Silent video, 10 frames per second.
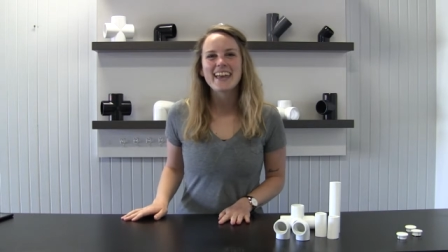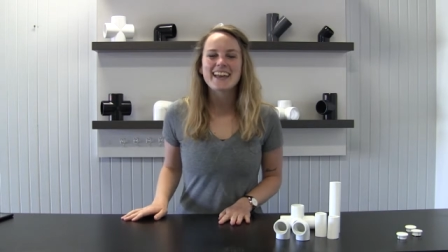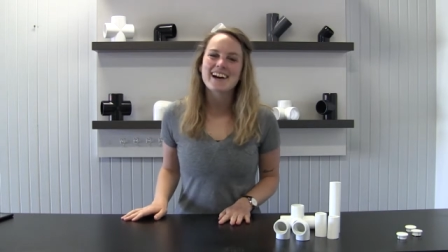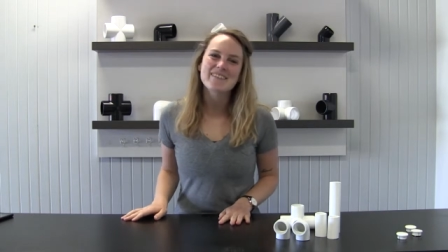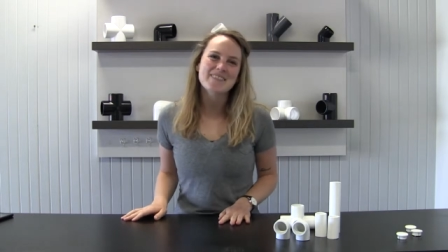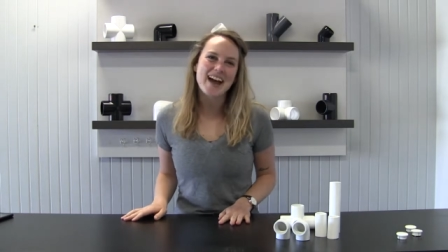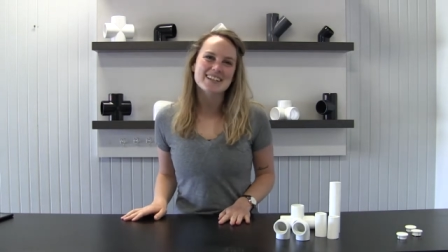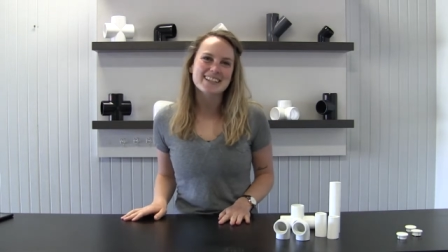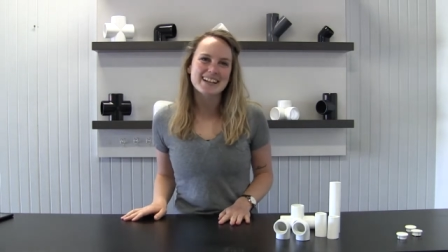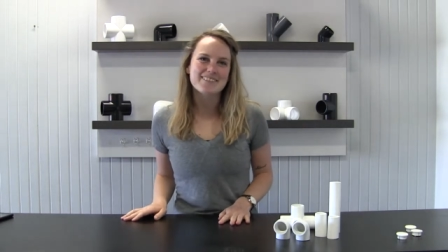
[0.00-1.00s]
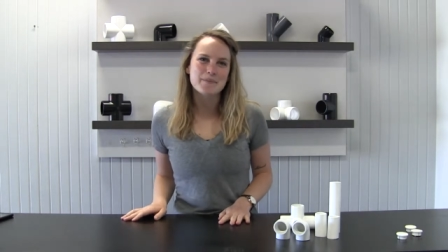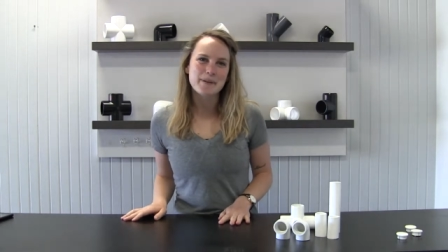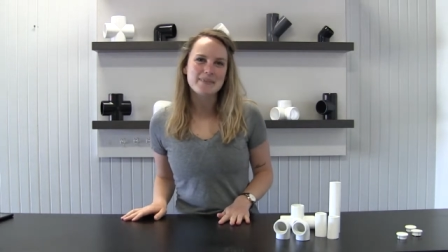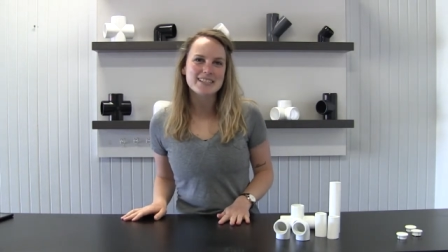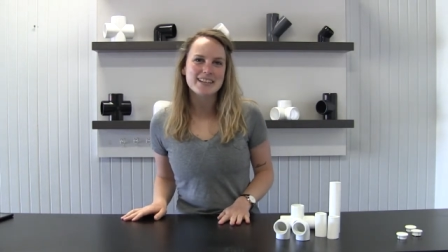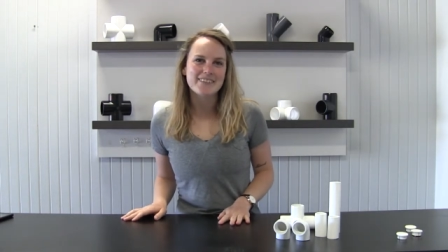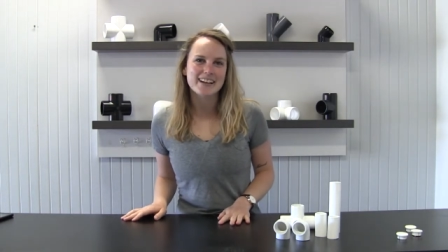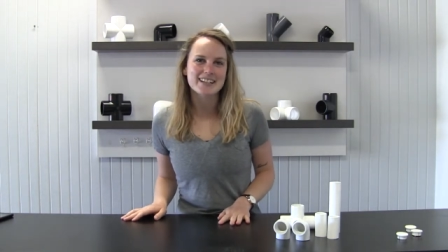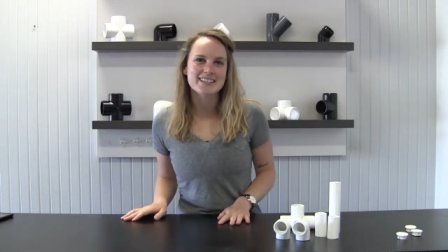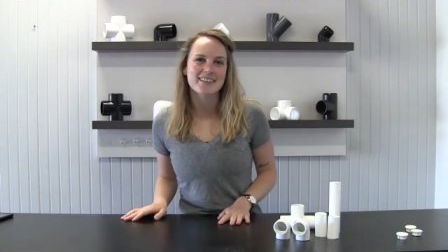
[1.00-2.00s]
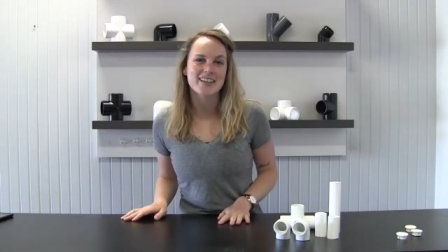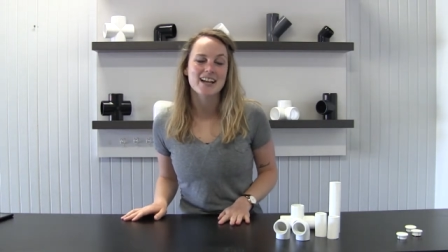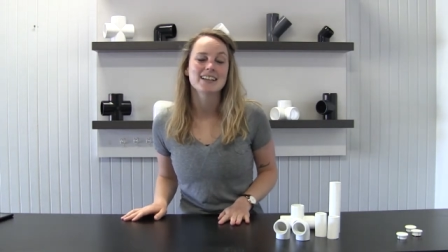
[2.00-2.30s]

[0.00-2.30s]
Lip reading: Hey y'all, Ashley here from PVC Fittings Online.